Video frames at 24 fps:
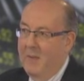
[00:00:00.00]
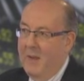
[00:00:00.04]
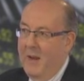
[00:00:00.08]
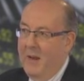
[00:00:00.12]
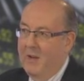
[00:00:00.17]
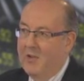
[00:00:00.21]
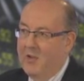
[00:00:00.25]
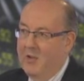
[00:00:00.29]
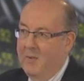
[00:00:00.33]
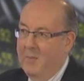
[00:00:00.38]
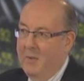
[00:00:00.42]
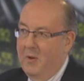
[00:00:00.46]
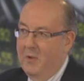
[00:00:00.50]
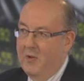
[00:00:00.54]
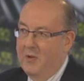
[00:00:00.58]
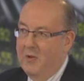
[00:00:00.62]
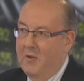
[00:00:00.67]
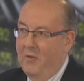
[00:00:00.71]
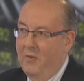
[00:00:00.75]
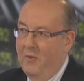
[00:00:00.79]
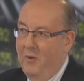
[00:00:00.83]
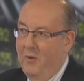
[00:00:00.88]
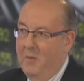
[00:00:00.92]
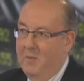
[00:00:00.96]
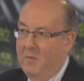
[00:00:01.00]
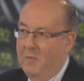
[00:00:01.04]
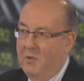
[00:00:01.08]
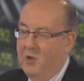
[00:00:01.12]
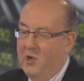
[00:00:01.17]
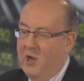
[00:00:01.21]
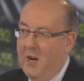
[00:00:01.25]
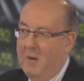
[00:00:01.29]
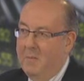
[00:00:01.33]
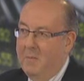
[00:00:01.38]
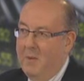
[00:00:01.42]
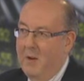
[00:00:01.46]
Estimates from
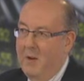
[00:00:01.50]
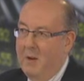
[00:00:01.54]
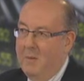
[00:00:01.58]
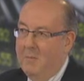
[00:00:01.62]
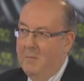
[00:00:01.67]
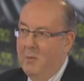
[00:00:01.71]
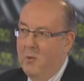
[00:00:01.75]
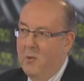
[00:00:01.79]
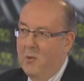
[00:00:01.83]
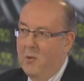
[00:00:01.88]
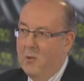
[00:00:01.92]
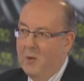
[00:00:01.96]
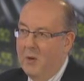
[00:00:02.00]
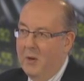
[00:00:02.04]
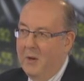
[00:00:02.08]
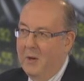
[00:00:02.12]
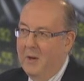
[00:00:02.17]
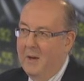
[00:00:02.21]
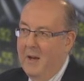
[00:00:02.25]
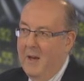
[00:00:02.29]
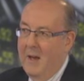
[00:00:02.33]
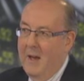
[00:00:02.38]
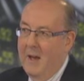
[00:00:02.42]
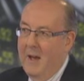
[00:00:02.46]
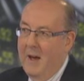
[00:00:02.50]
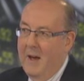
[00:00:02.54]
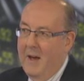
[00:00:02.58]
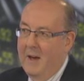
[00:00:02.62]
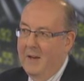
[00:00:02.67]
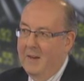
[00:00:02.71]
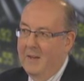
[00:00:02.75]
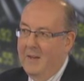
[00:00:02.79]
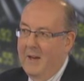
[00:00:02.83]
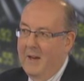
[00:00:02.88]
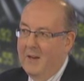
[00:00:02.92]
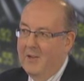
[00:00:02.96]
JP Morgan
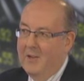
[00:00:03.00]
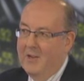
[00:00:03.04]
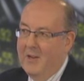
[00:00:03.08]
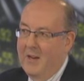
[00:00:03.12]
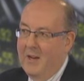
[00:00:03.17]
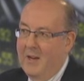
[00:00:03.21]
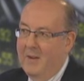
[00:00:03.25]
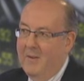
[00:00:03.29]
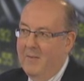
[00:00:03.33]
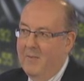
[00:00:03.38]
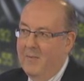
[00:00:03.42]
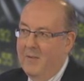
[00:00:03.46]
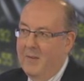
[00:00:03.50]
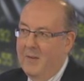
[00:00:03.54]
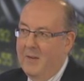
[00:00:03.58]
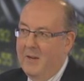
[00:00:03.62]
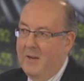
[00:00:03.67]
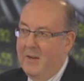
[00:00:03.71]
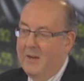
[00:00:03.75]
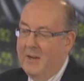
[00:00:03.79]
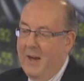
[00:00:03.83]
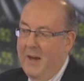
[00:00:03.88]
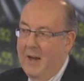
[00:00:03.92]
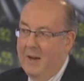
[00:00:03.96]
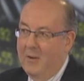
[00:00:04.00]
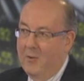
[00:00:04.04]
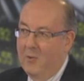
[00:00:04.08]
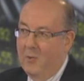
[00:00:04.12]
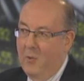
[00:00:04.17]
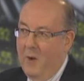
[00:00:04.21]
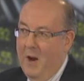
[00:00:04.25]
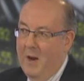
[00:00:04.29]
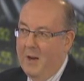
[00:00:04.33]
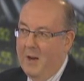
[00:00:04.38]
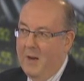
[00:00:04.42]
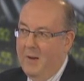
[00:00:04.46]
that the
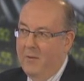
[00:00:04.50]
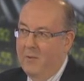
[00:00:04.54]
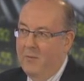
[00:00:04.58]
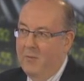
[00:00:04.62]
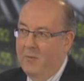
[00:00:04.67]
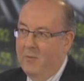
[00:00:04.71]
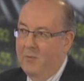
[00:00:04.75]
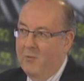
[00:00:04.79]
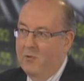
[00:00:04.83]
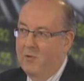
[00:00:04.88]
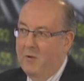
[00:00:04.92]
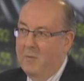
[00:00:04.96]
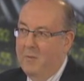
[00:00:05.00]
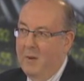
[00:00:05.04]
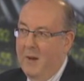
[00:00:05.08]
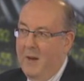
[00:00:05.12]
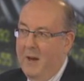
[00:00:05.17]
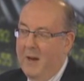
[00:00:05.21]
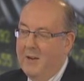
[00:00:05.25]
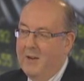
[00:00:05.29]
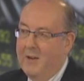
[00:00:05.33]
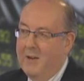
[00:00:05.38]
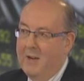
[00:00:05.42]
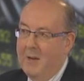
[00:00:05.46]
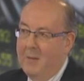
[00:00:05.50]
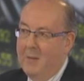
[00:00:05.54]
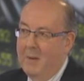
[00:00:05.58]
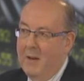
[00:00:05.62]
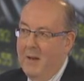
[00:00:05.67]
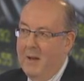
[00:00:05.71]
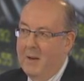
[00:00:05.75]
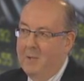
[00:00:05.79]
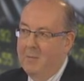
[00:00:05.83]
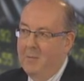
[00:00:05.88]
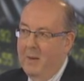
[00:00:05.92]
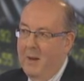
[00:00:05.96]
downgrading from AAA to
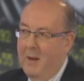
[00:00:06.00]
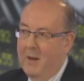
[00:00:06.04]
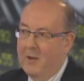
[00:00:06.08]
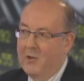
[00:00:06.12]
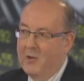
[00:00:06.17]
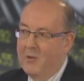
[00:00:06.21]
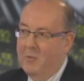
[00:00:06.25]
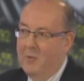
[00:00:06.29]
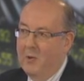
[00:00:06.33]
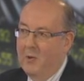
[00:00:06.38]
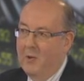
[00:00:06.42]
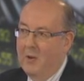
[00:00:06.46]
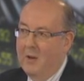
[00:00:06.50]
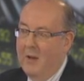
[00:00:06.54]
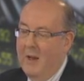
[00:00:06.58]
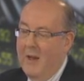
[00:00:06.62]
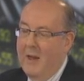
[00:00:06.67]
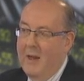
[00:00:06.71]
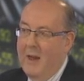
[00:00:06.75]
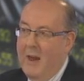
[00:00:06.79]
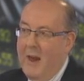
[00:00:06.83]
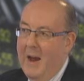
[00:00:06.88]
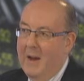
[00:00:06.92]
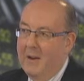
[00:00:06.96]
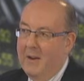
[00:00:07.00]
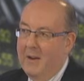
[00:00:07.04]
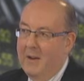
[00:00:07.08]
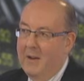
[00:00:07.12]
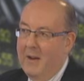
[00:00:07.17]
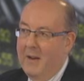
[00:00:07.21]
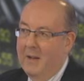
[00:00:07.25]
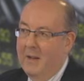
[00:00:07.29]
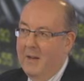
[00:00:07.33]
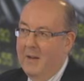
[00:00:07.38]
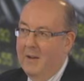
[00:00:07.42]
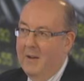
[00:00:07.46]
AA+ will add
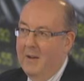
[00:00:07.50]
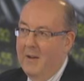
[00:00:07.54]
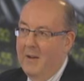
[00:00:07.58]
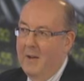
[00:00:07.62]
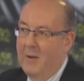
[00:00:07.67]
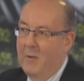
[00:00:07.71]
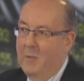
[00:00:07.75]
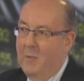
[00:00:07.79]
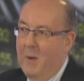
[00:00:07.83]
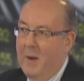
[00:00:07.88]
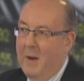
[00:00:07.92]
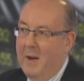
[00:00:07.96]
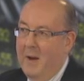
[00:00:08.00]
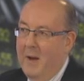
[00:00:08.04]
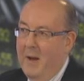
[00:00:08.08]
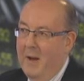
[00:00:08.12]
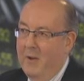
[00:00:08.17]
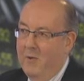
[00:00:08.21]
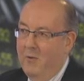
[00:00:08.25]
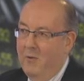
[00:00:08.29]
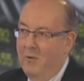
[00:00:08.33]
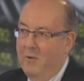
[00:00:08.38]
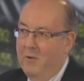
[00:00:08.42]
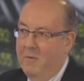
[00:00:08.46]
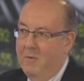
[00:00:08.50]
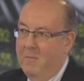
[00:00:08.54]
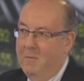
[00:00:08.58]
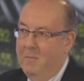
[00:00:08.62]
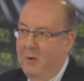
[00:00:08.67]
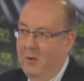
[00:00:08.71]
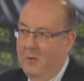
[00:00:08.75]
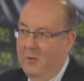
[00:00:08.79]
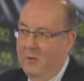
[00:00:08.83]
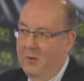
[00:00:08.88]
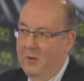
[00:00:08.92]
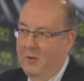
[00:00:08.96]
another $100
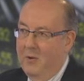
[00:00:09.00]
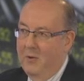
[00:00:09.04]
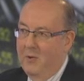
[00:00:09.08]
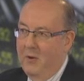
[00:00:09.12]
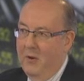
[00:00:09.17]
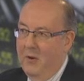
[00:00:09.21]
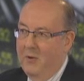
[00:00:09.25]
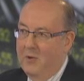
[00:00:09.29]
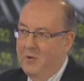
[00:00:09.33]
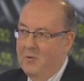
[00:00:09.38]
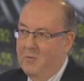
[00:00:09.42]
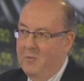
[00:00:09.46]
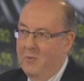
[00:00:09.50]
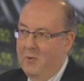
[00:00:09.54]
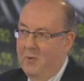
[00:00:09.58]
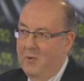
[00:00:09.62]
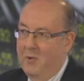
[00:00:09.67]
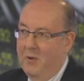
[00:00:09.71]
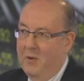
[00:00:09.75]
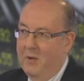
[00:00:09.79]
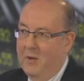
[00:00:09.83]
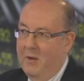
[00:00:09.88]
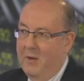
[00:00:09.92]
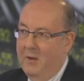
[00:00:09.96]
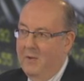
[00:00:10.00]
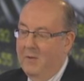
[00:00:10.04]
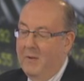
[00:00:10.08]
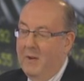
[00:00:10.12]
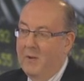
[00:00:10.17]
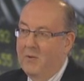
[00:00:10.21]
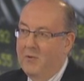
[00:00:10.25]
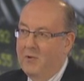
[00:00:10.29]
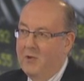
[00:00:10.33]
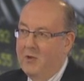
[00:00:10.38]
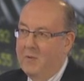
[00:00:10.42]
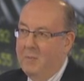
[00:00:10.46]
billion worth of
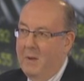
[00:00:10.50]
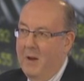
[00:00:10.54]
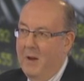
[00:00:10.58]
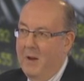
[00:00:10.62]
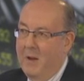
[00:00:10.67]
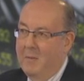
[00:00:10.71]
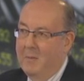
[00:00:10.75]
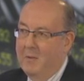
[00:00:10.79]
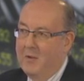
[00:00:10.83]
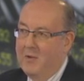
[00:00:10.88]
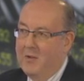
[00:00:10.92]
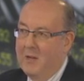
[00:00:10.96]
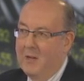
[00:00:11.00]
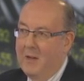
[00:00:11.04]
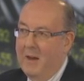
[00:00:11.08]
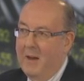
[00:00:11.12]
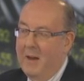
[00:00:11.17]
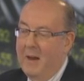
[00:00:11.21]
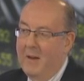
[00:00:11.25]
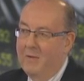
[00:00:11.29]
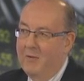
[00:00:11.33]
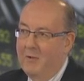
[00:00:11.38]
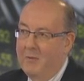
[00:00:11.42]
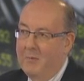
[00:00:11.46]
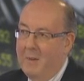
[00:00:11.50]
interest payments that they have to